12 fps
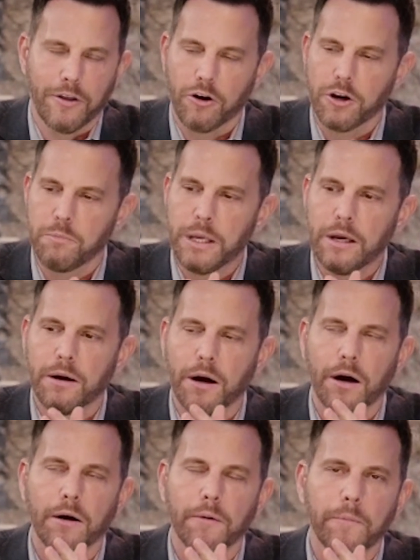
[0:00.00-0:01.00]
There could be
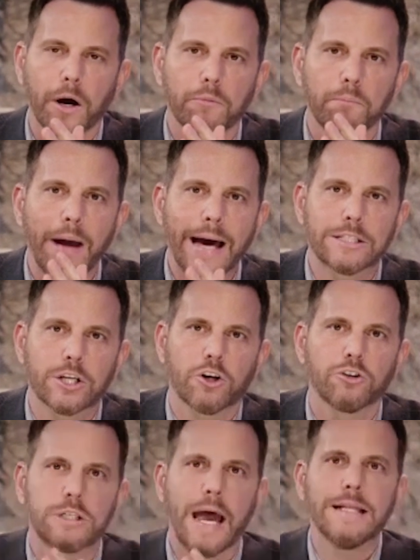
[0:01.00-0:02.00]
a
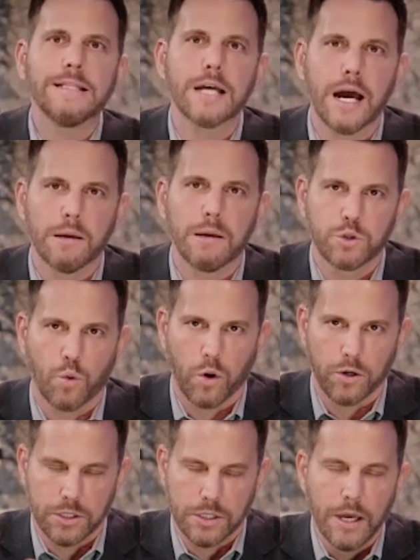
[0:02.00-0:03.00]
massacre 10 times
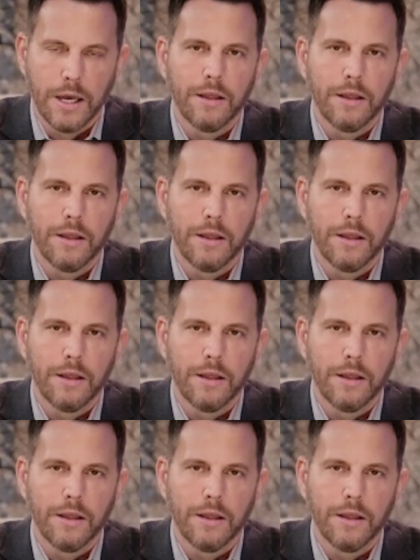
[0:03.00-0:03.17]
worse